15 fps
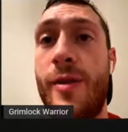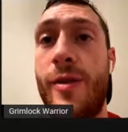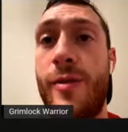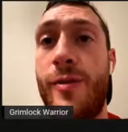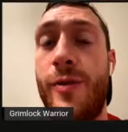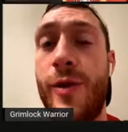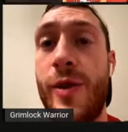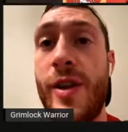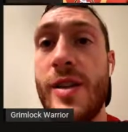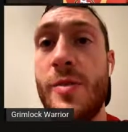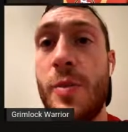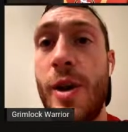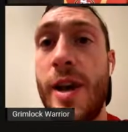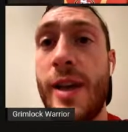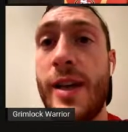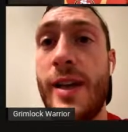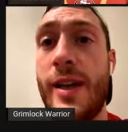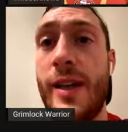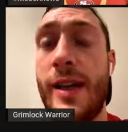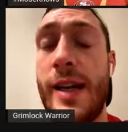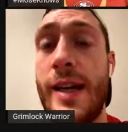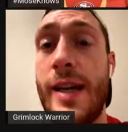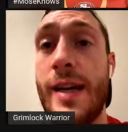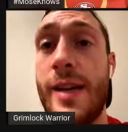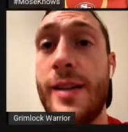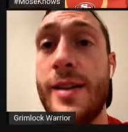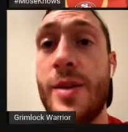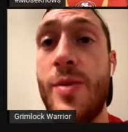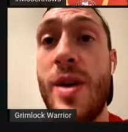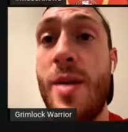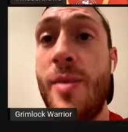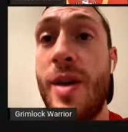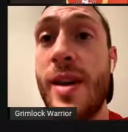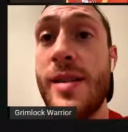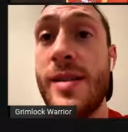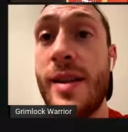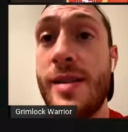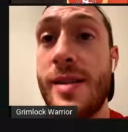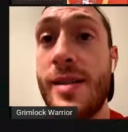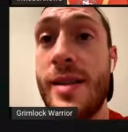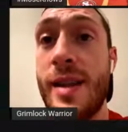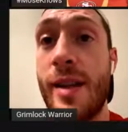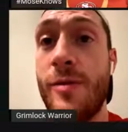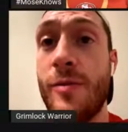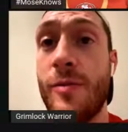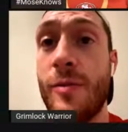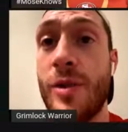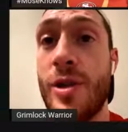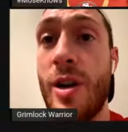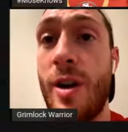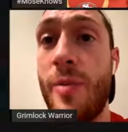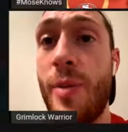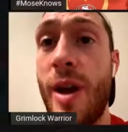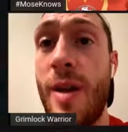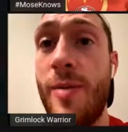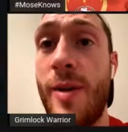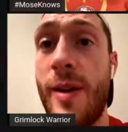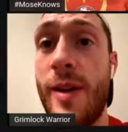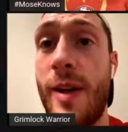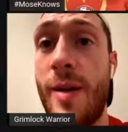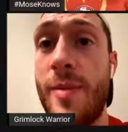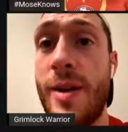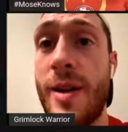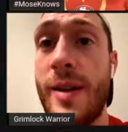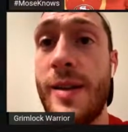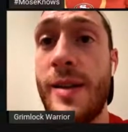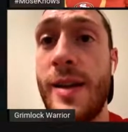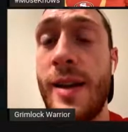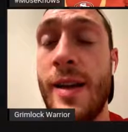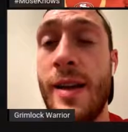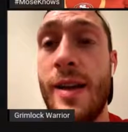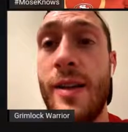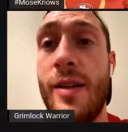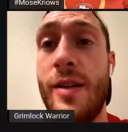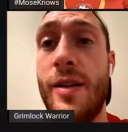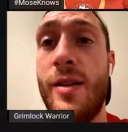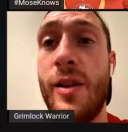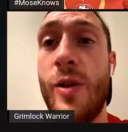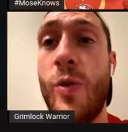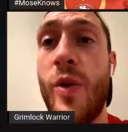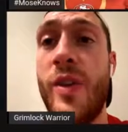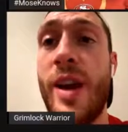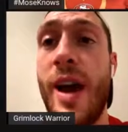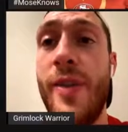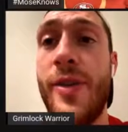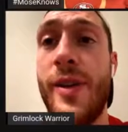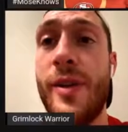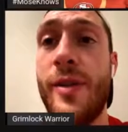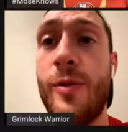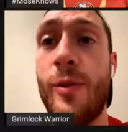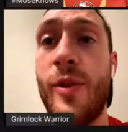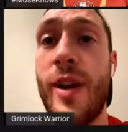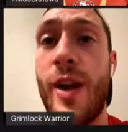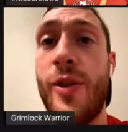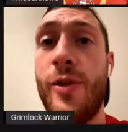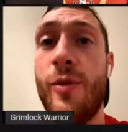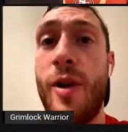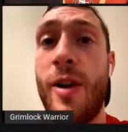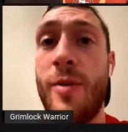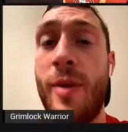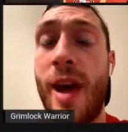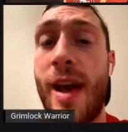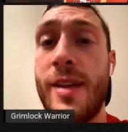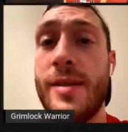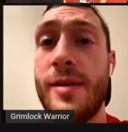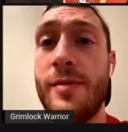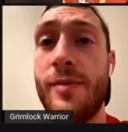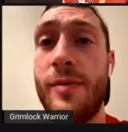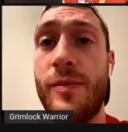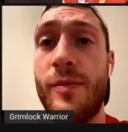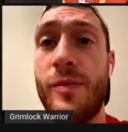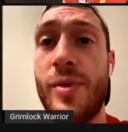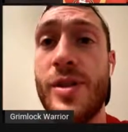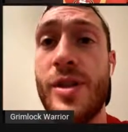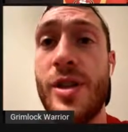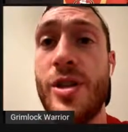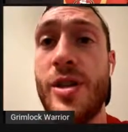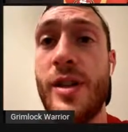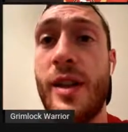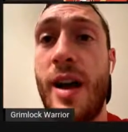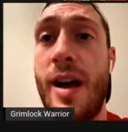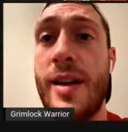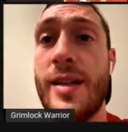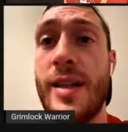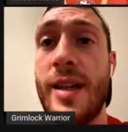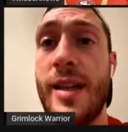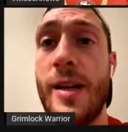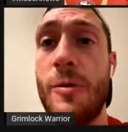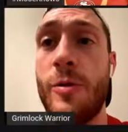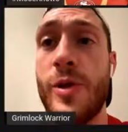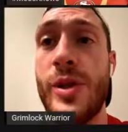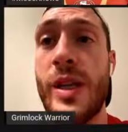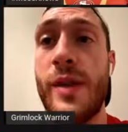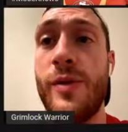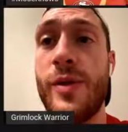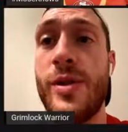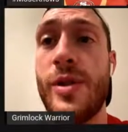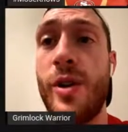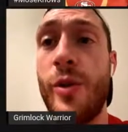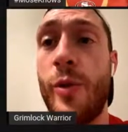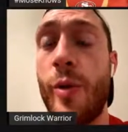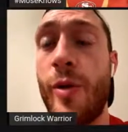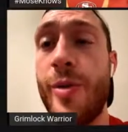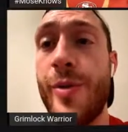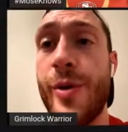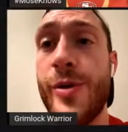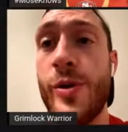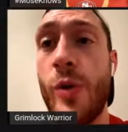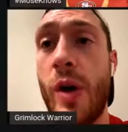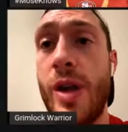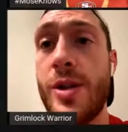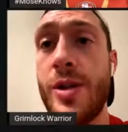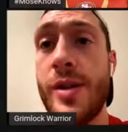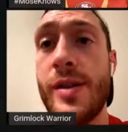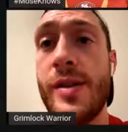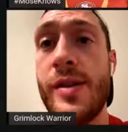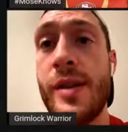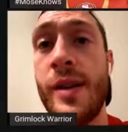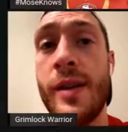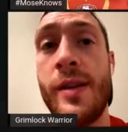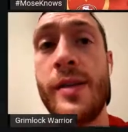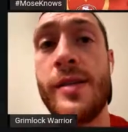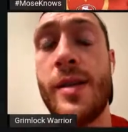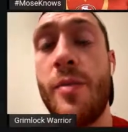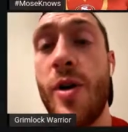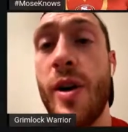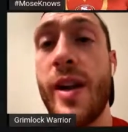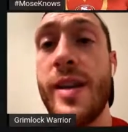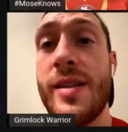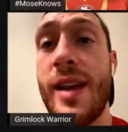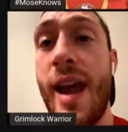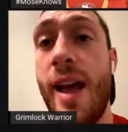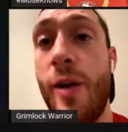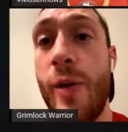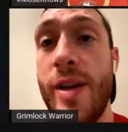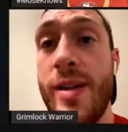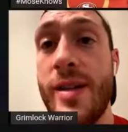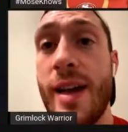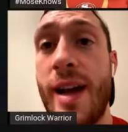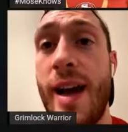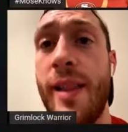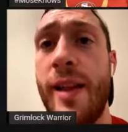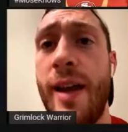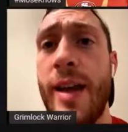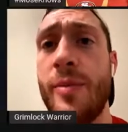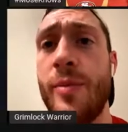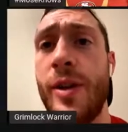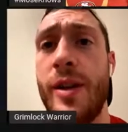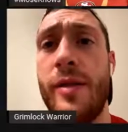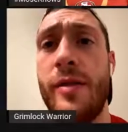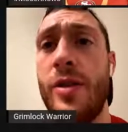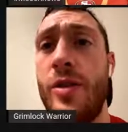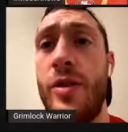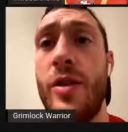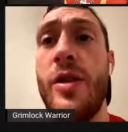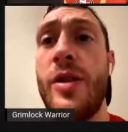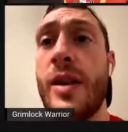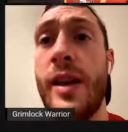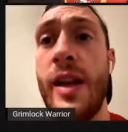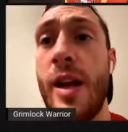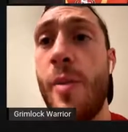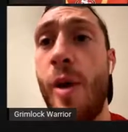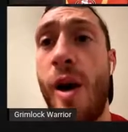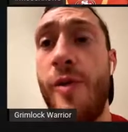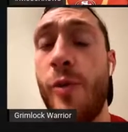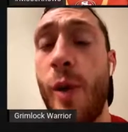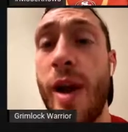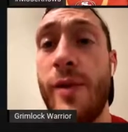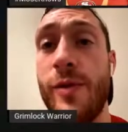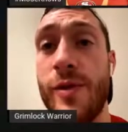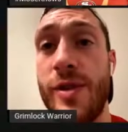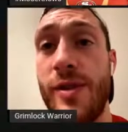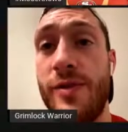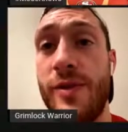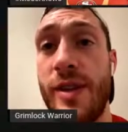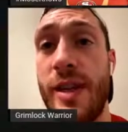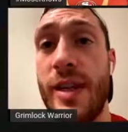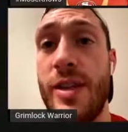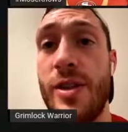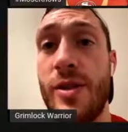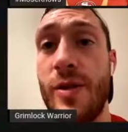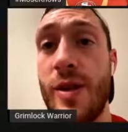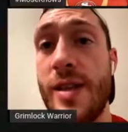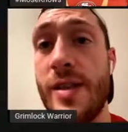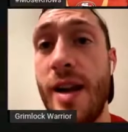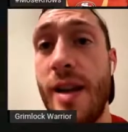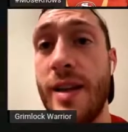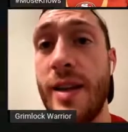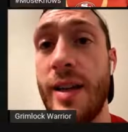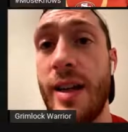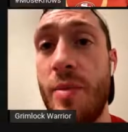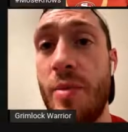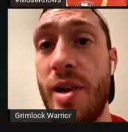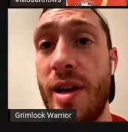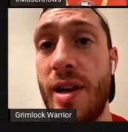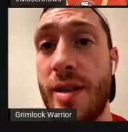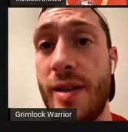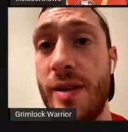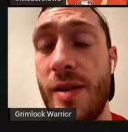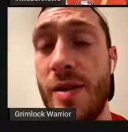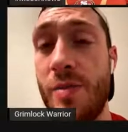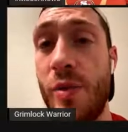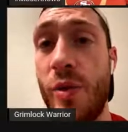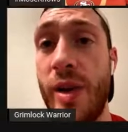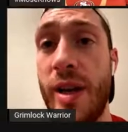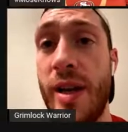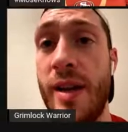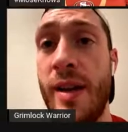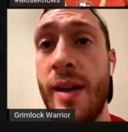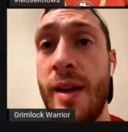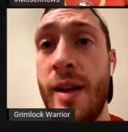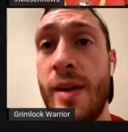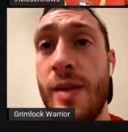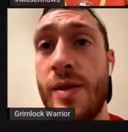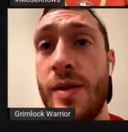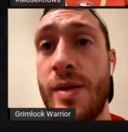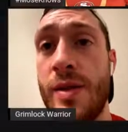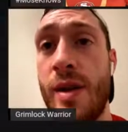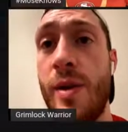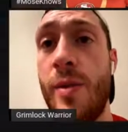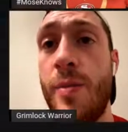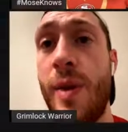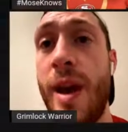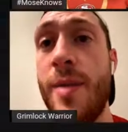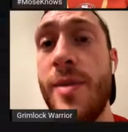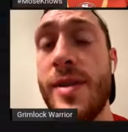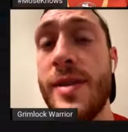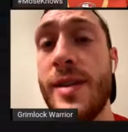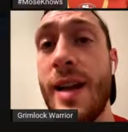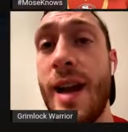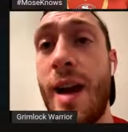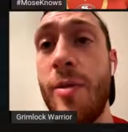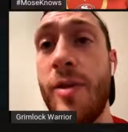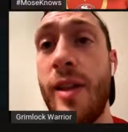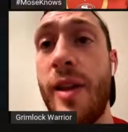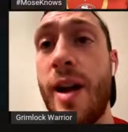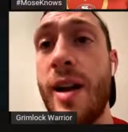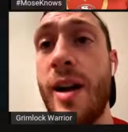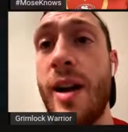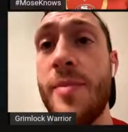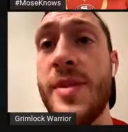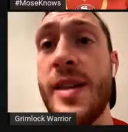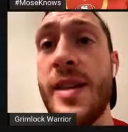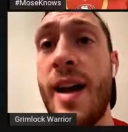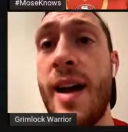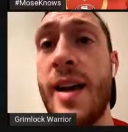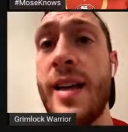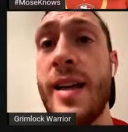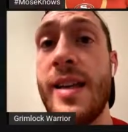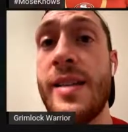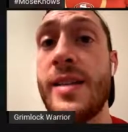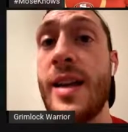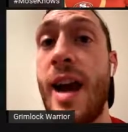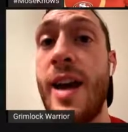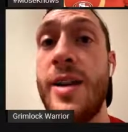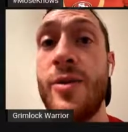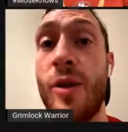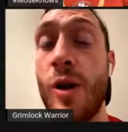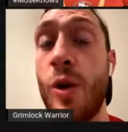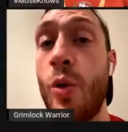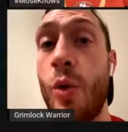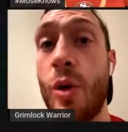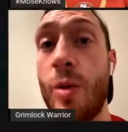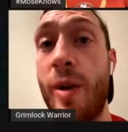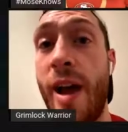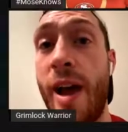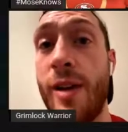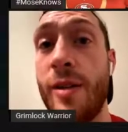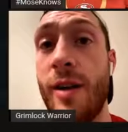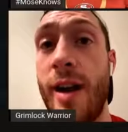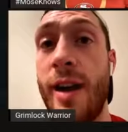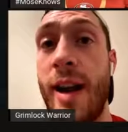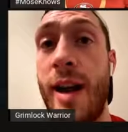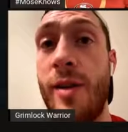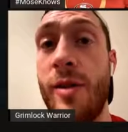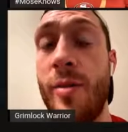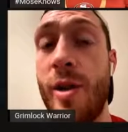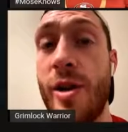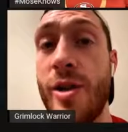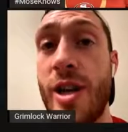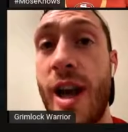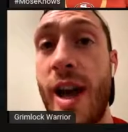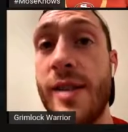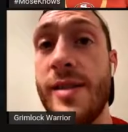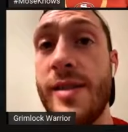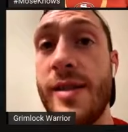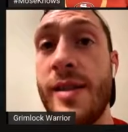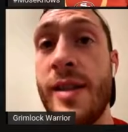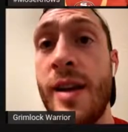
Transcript: for this pick, to me, it makes sense to take Rashard Bateman. I mean, you look, we got the running backs position locked in. Receiver's still the one with the most questions. So Marquez Callaway's a guy I like, but you can get him off waivers if you need to. He's not going to get picked at this point. So Bateman's a guy with a lot of upside. He's tied to our quarterback right now, Lamar Jackson.